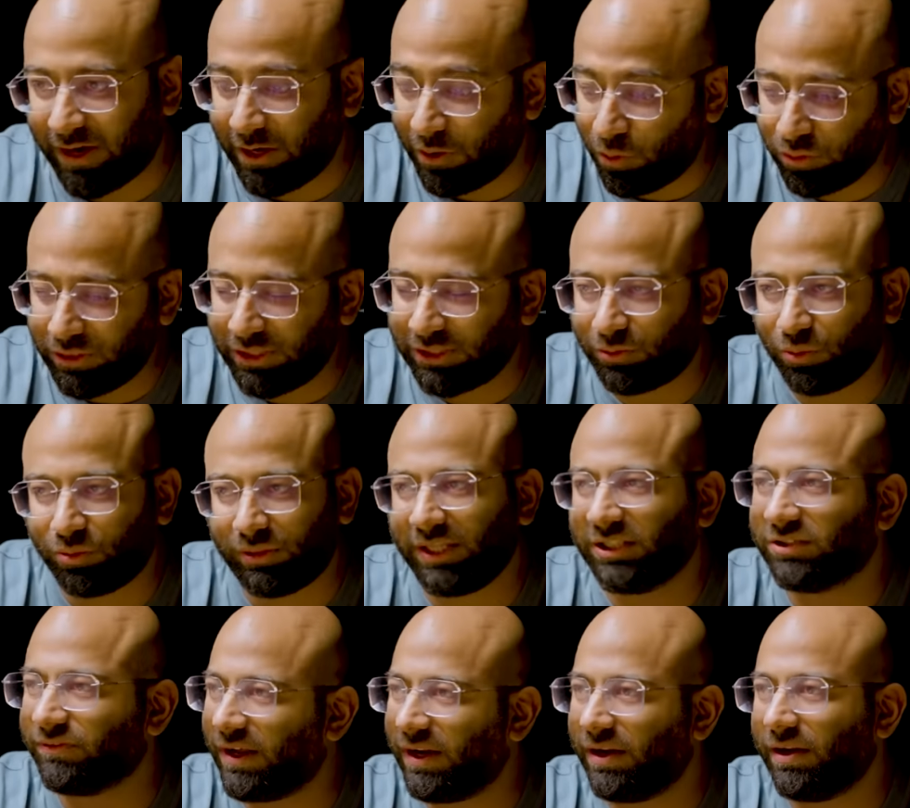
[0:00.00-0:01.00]
If I do these two
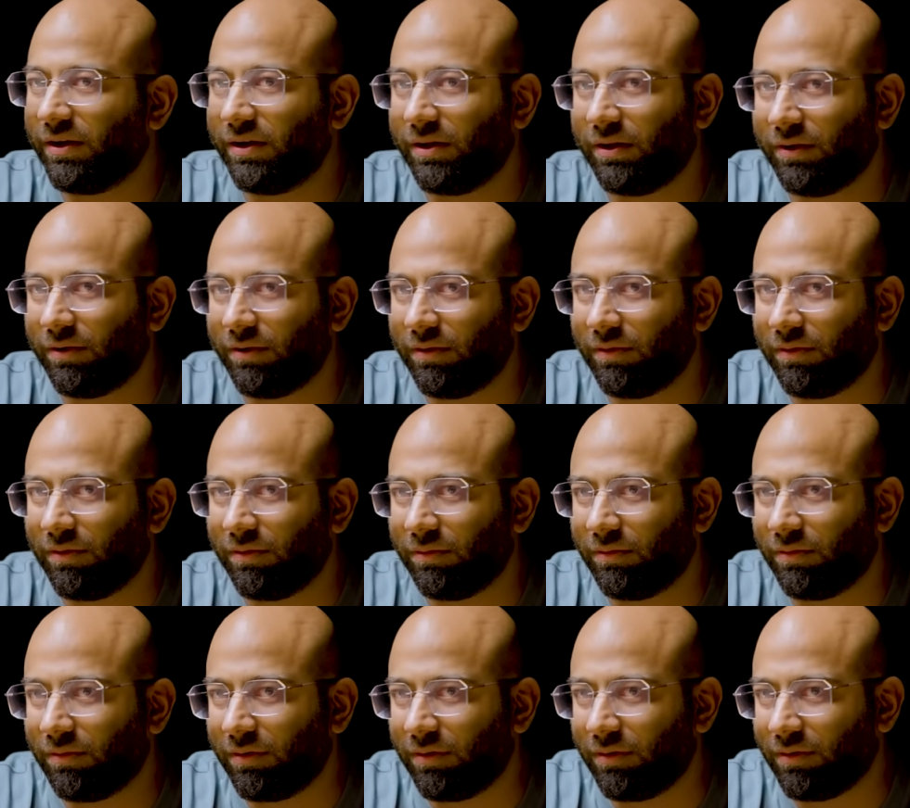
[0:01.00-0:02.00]
things well,
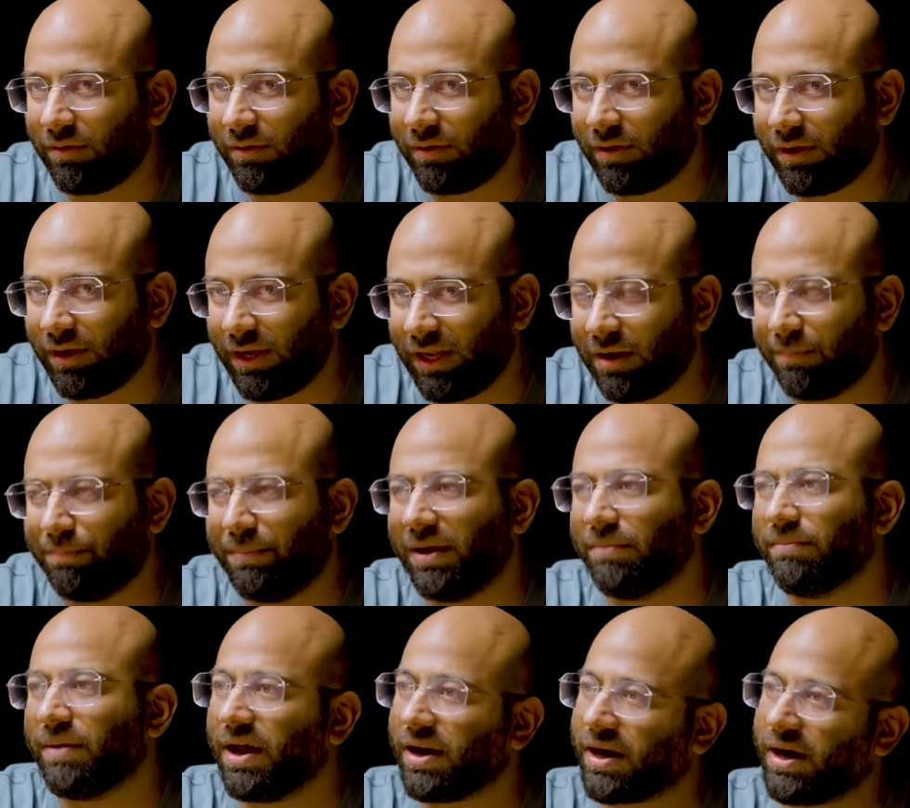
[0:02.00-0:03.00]
in a
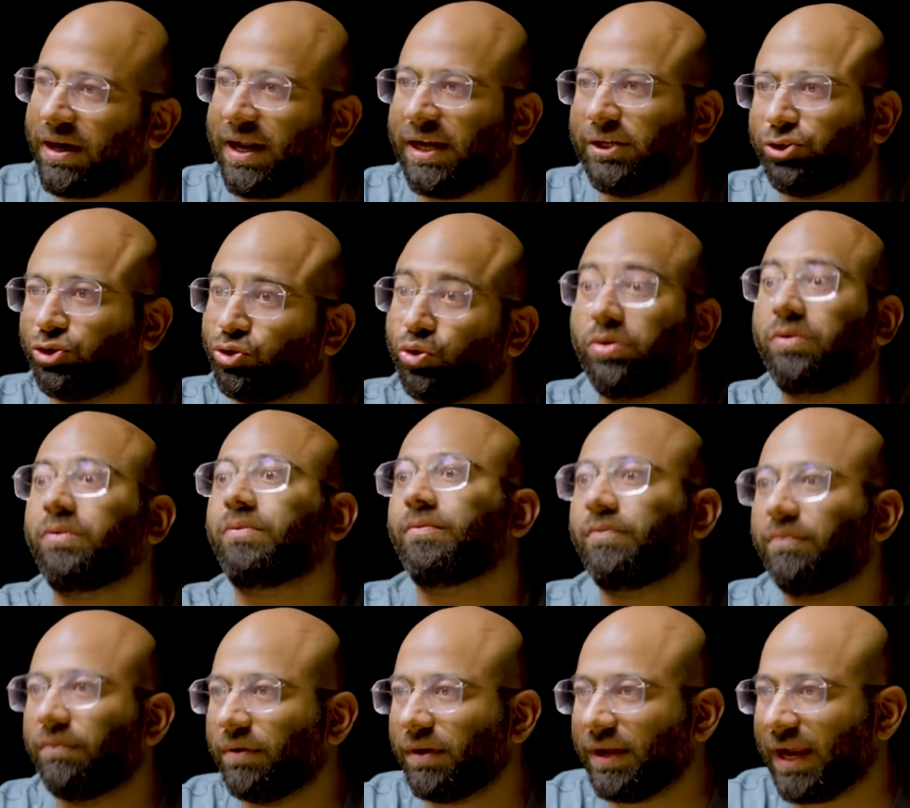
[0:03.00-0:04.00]
big market, I should
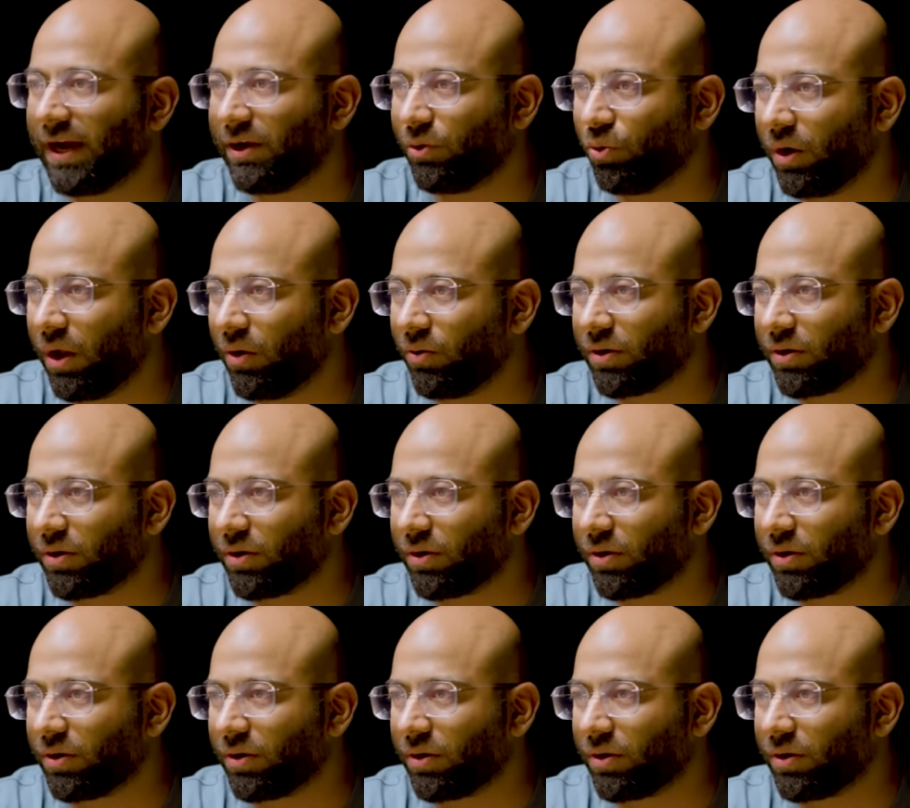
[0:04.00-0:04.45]
get good